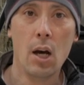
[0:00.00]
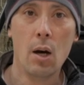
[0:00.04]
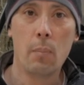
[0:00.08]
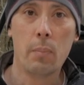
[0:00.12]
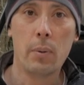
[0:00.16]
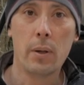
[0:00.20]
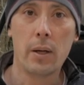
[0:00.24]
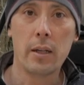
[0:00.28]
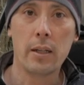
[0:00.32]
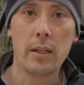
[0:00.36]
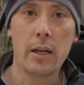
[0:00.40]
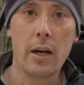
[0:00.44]

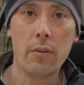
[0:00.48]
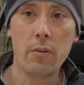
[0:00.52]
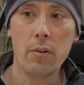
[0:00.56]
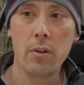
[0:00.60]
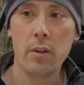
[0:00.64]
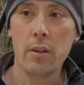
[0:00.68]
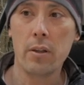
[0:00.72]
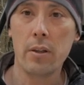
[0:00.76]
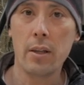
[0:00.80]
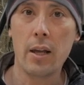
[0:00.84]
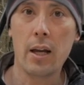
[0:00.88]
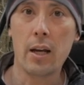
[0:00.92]
But other
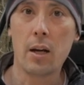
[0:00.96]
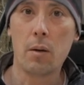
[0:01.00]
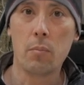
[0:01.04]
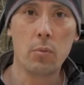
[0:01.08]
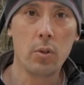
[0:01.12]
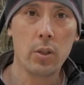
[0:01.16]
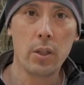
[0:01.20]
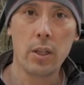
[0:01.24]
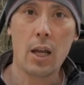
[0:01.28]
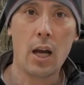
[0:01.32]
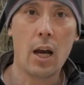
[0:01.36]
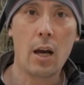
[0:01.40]
than that, I'm
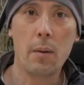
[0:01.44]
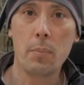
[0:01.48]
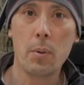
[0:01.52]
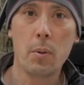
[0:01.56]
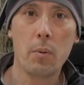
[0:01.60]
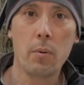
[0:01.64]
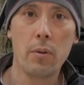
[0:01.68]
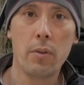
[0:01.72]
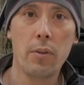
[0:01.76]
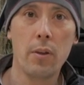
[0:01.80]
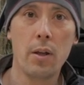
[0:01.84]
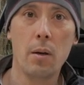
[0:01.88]
really happy
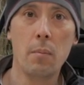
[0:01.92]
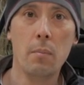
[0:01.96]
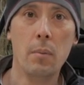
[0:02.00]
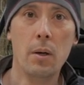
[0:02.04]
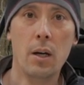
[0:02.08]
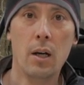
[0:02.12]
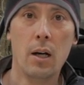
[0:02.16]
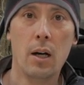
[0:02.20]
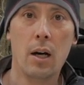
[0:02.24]
with them.